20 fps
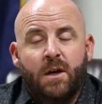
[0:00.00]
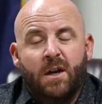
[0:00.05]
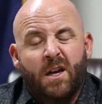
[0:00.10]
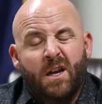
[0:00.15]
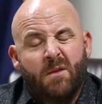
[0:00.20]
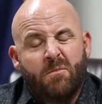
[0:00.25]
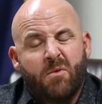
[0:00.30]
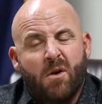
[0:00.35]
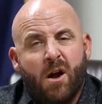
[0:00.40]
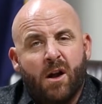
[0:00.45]

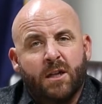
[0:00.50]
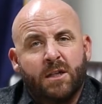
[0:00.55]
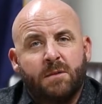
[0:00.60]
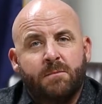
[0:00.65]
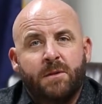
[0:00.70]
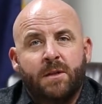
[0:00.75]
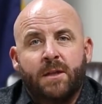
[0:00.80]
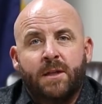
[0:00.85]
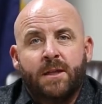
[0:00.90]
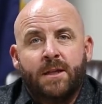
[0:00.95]
in
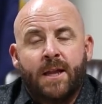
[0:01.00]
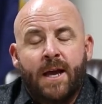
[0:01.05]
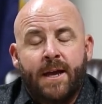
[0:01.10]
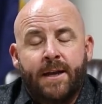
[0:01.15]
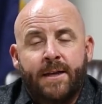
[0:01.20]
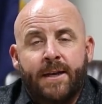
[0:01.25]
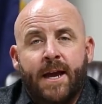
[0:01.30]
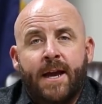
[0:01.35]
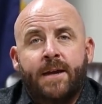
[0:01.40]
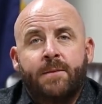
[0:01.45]
approximately
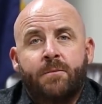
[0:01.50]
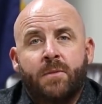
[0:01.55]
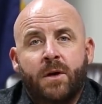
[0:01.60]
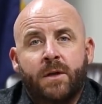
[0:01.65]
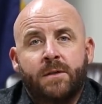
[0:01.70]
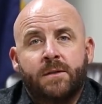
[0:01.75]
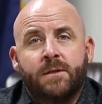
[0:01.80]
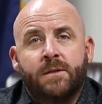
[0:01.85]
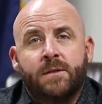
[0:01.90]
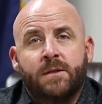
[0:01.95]
9
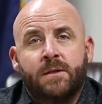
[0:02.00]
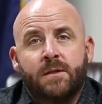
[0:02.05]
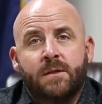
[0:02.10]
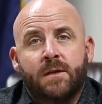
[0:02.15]
months